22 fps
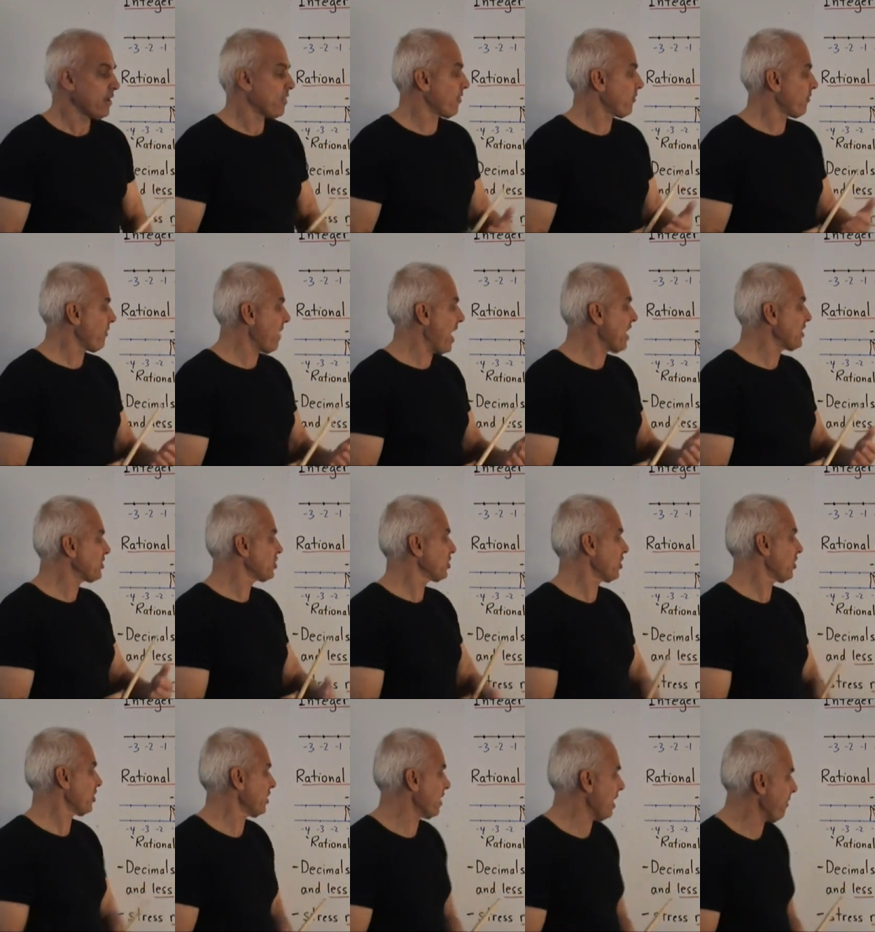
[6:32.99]
The
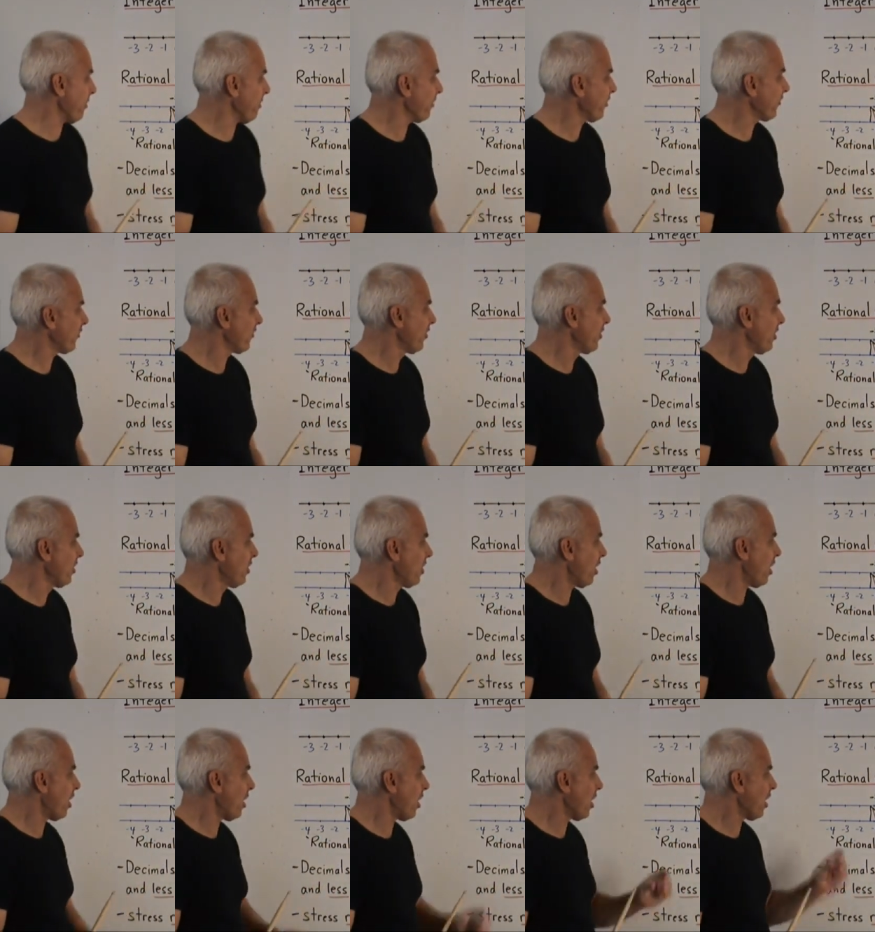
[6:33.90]
rational numbers
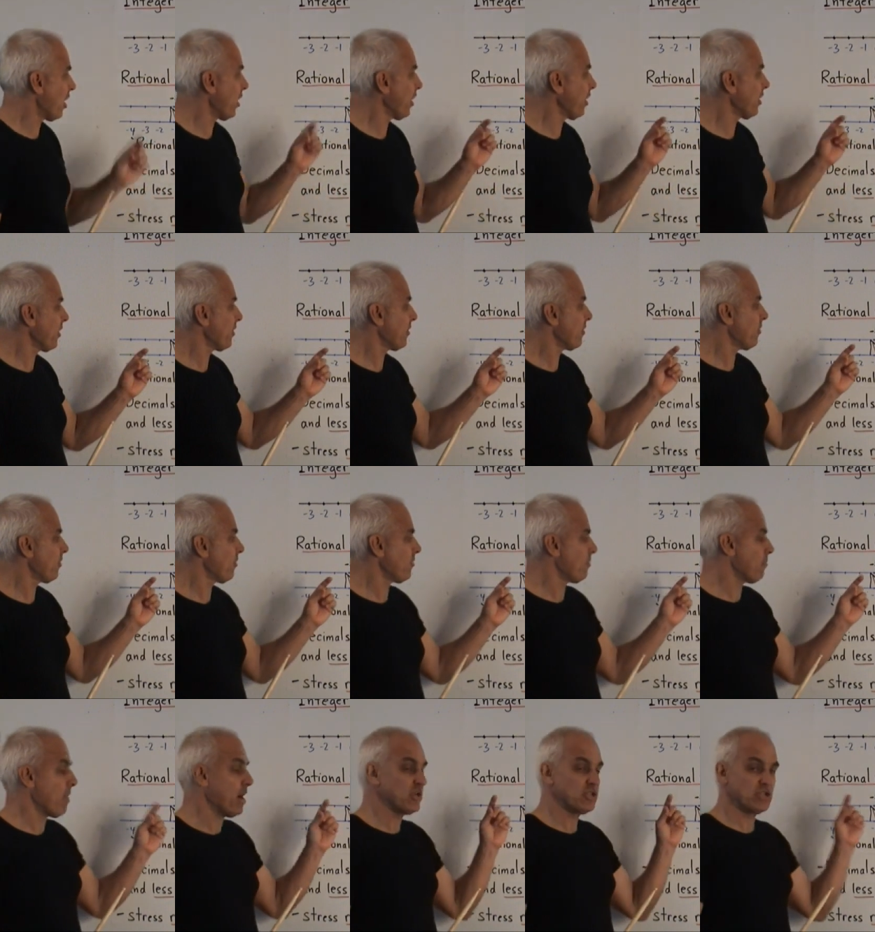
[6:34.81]
are
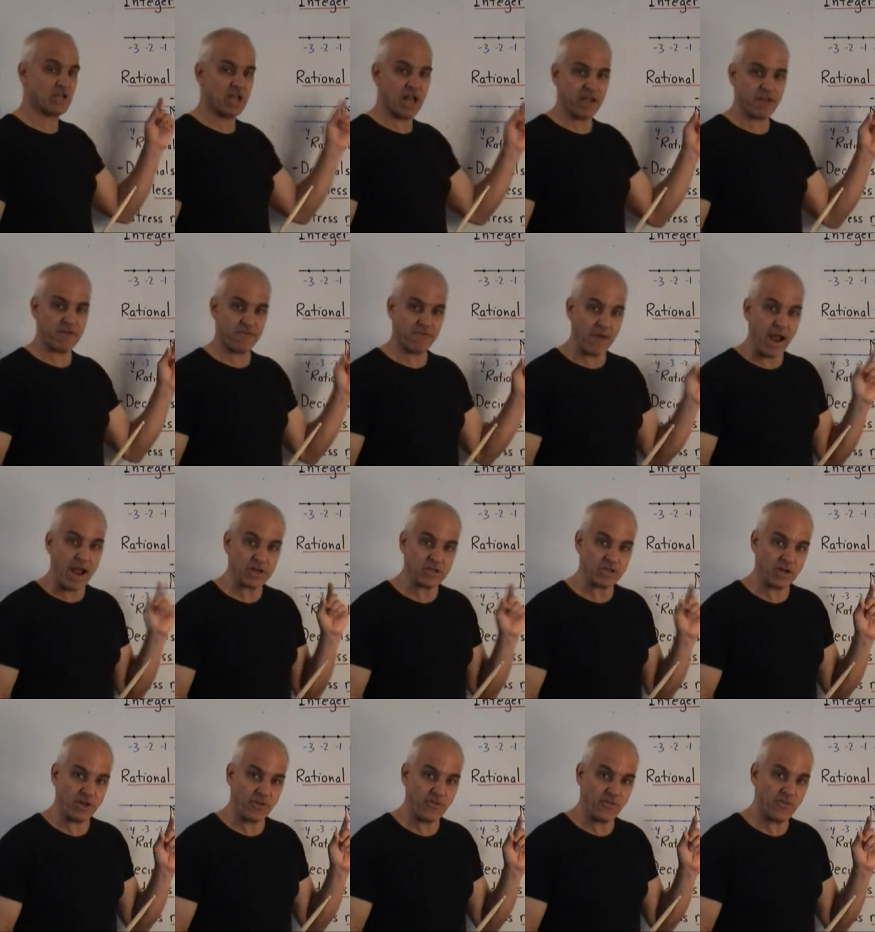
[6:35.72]
much like
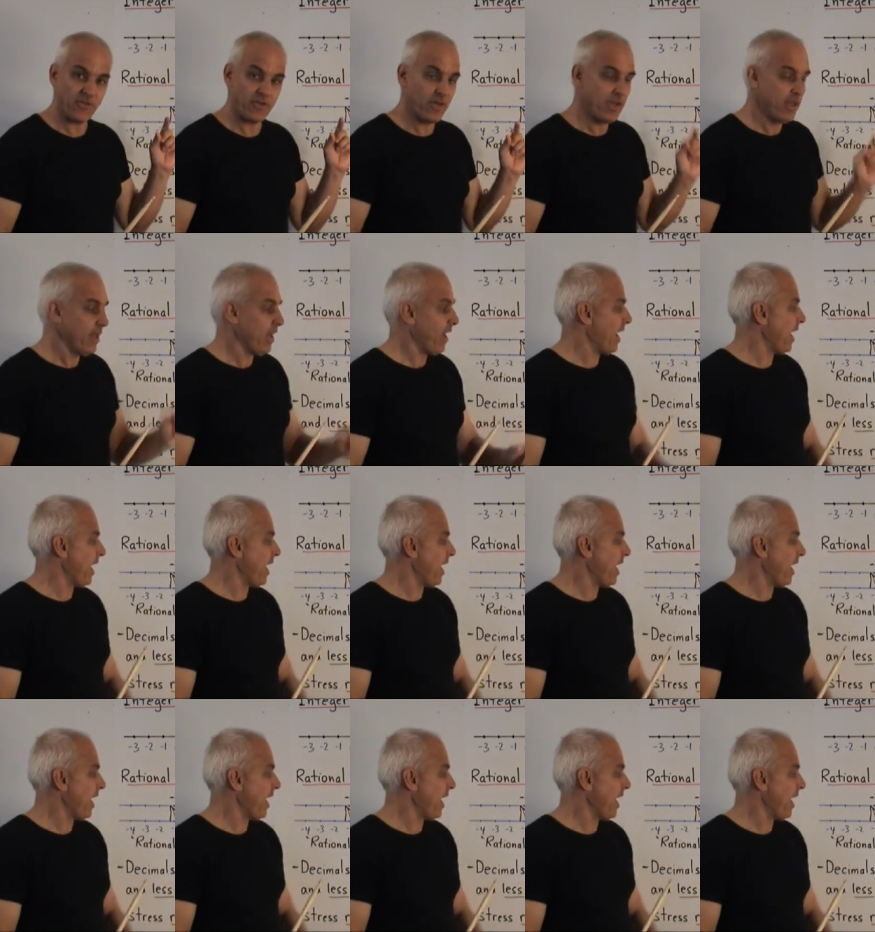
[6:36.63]
fractions,